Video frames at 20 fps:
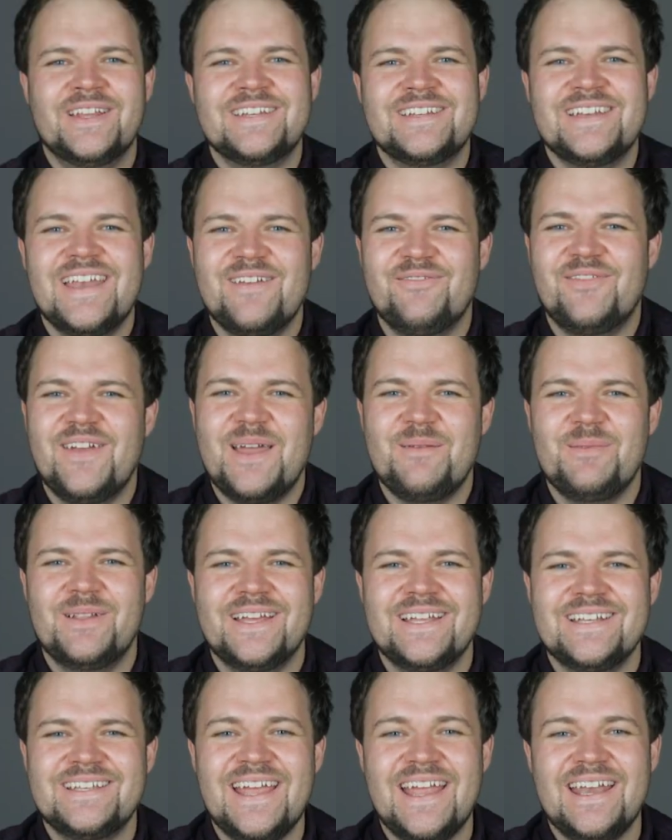internet
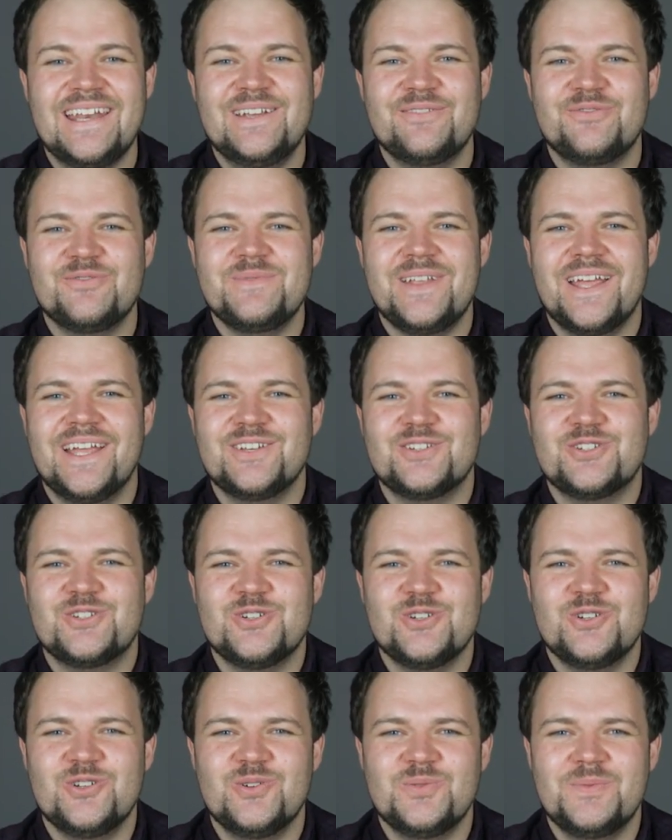family, Dan here from
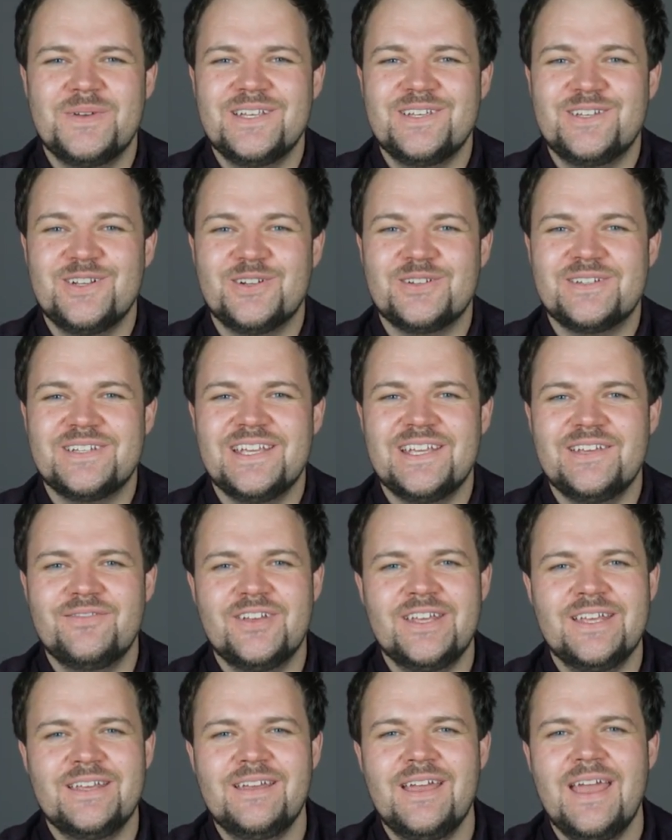
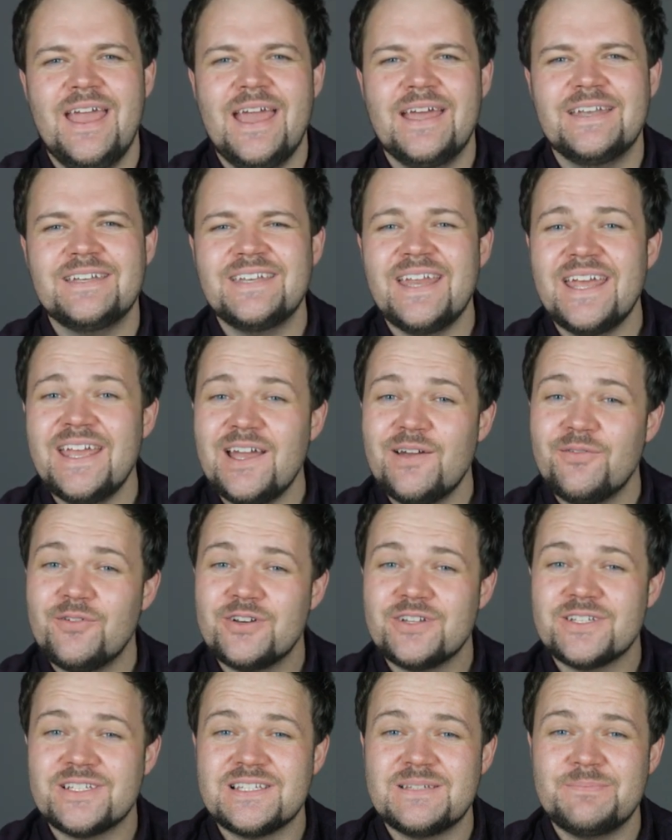DansTube.tv and today I've
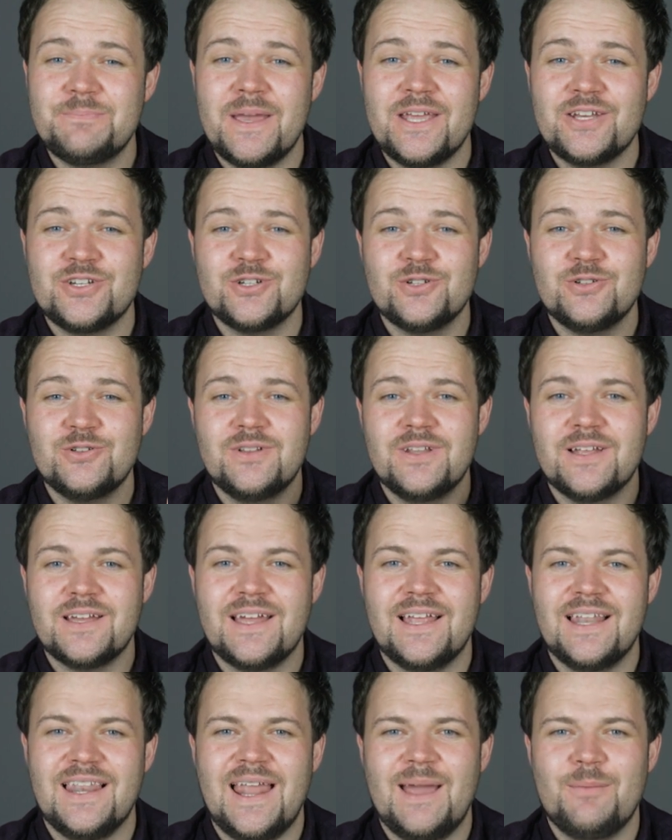got a special
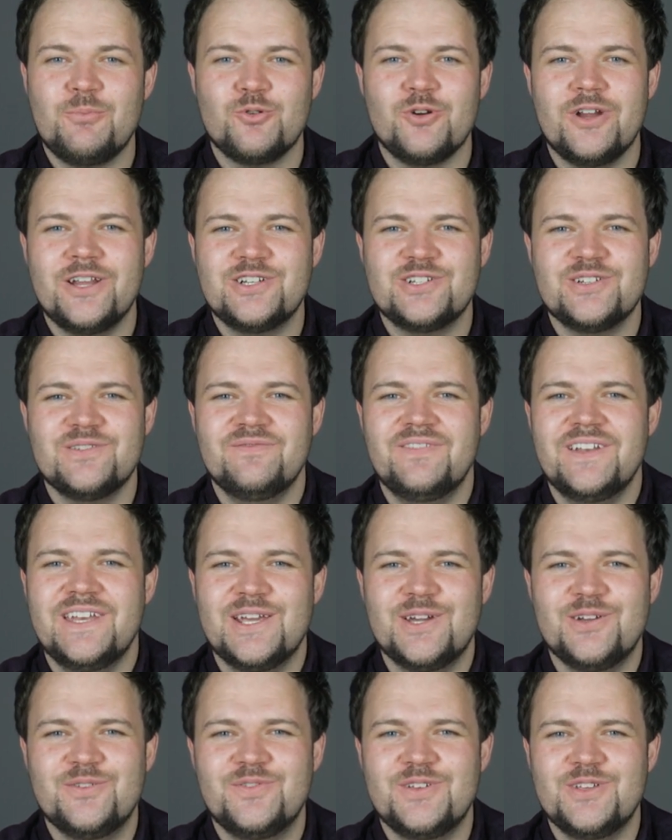collaboration
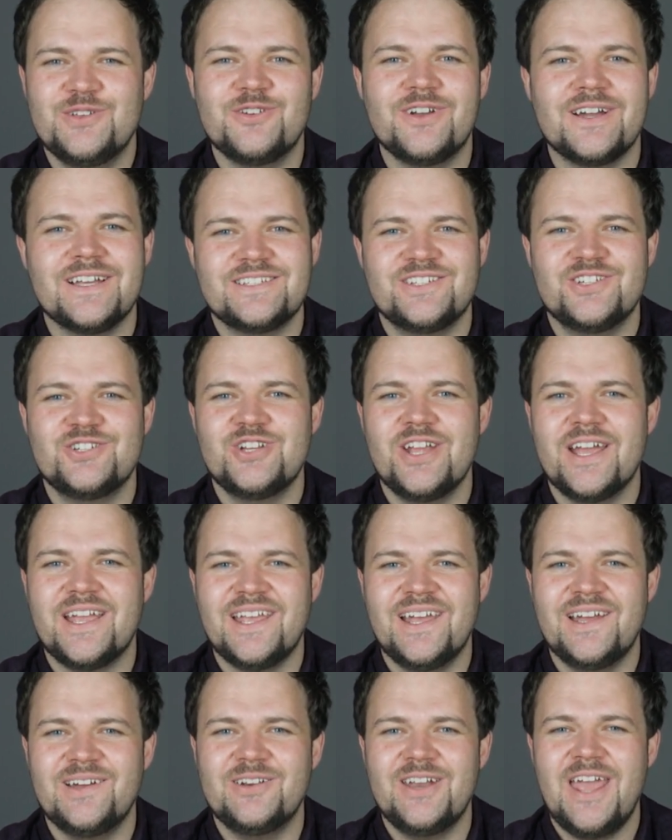video for you guys to
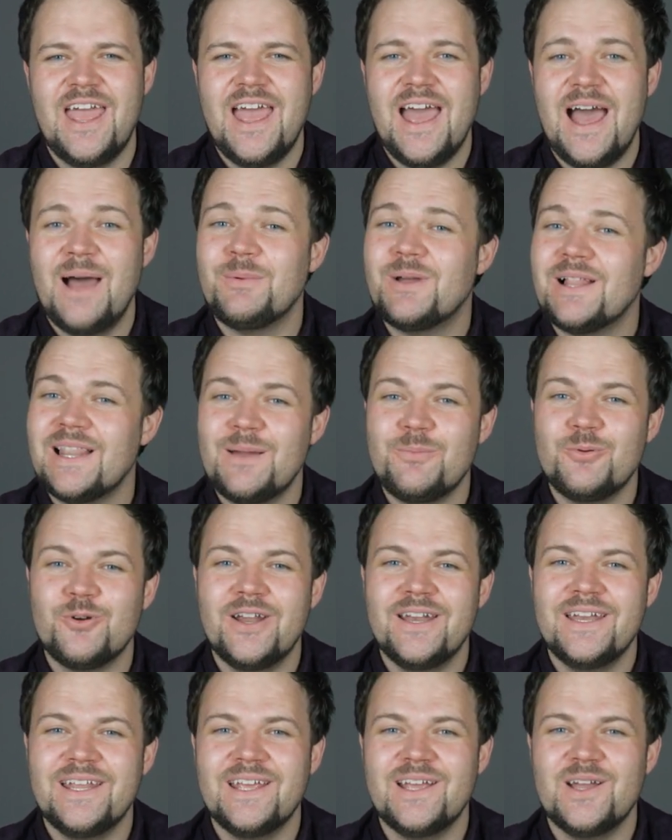check out. I'm
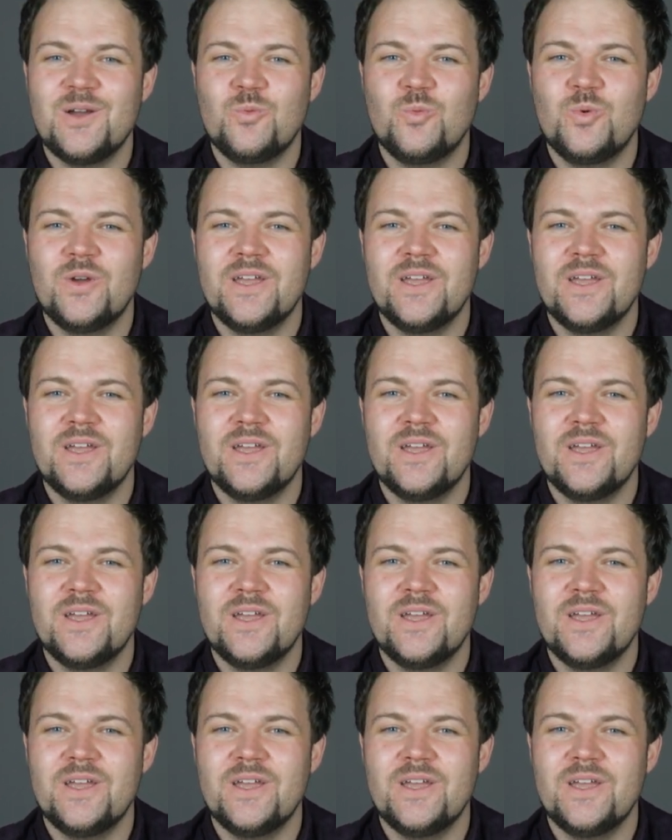collaborating